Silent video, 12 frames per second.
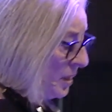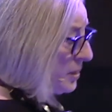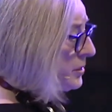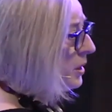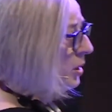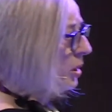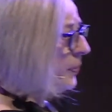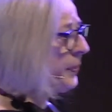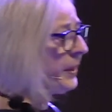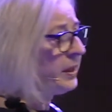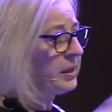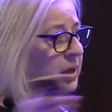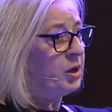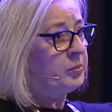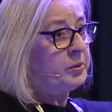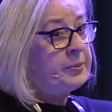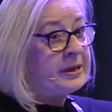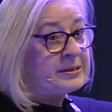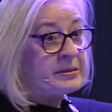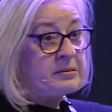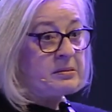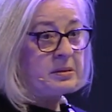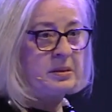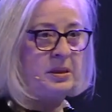So big global
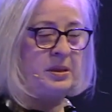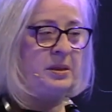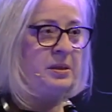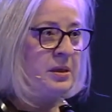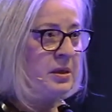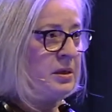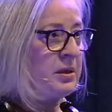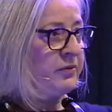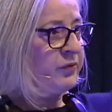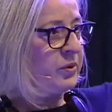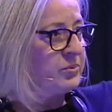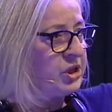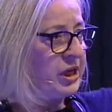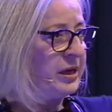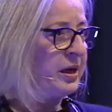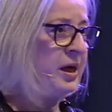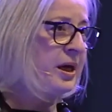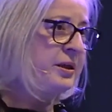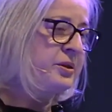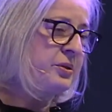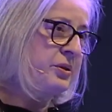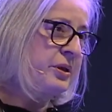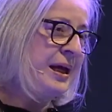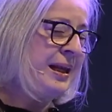presence from Shanghai
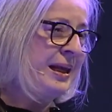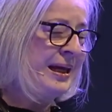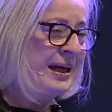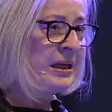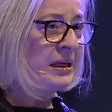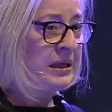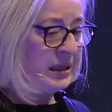to LA.